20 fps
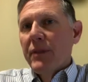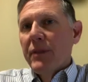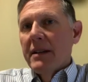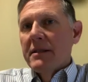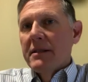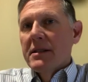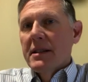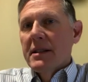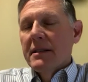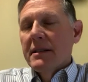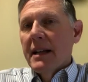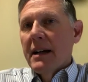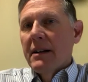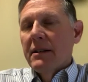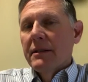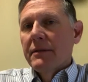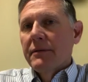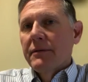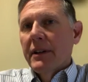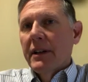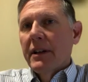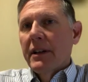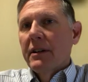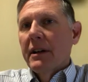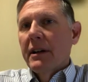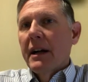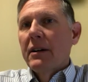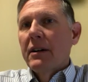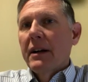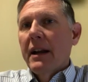and sit down and figure
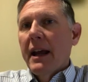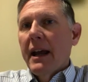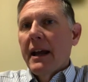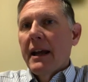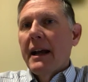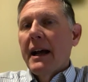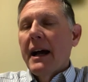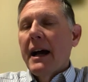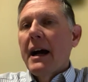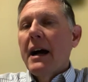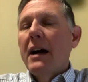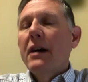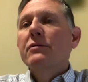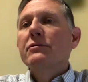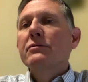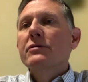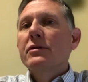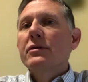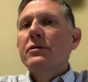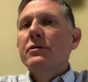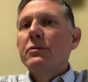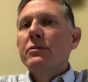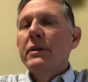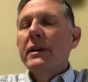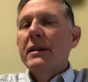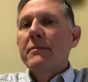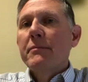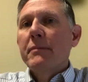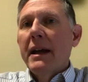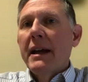out, hey, how do
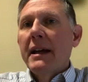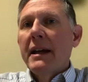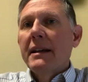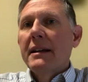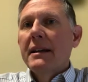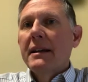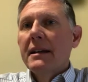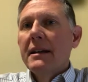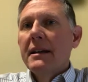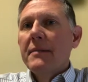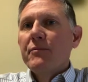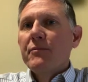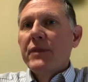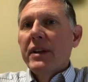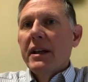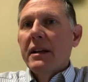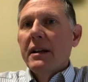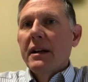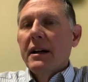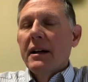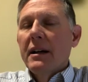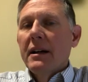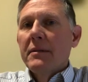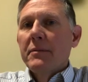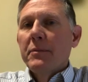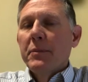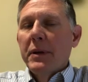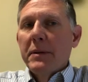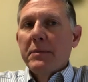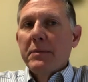we make
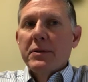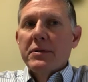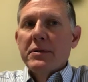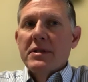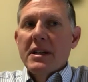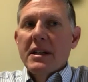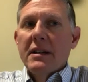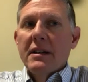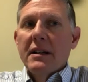people's